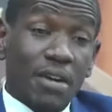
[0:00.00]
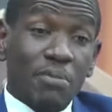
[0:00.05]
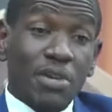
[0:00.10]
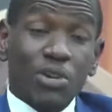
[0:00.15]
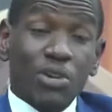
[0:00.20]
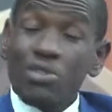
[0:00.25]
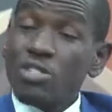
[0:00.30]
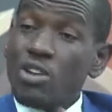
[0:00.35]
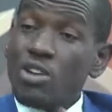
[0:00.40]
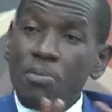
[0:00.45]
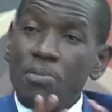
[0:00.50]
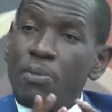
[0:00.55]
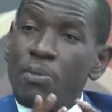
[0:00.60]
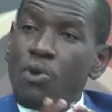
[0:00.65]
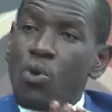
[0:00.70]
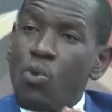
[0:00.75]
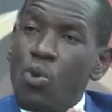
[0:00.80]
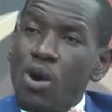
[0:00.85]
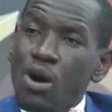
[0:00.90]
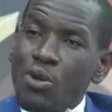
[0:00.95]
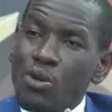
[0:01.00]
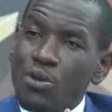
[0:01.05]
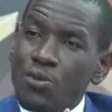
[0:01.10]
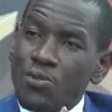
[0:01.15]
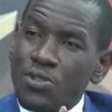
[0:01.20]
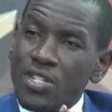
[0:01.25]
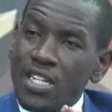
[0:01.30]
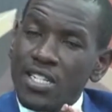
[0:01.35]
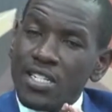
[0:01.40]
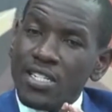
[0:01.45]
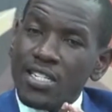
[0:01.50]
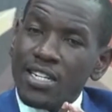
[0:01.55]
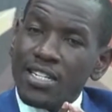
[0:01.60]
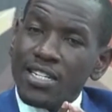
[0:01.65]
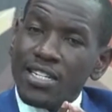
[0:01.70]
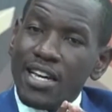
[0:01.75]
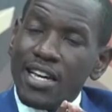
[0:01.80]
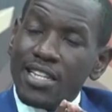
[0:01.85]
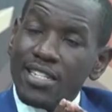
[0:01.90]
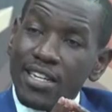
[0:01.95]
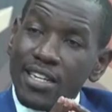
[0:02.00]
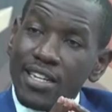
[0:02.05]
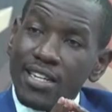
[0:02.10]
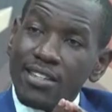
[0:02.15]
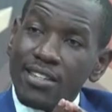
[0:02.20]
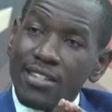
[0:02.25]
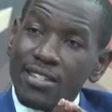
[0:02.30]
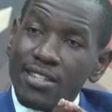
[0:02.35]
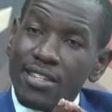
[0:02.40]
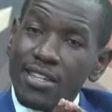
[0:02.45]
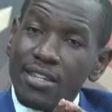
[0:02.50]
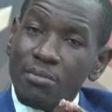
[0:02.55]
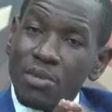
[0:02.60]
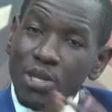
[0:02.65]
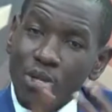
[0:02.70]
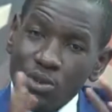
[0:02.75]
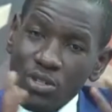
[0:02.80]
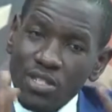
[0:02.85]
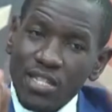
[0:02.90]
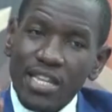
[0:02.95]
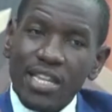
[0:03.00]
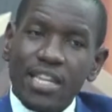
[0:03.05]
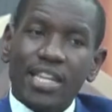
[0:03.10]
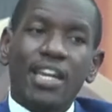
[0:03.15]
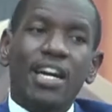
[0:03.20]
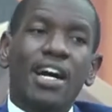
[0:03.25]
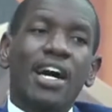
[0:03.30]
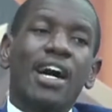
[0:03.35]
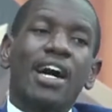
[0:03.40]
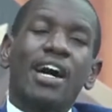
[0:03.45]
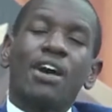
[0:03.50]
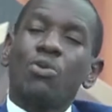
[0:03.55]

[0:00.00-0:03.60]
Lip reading: because there are people who are confident that they are taking this thing because they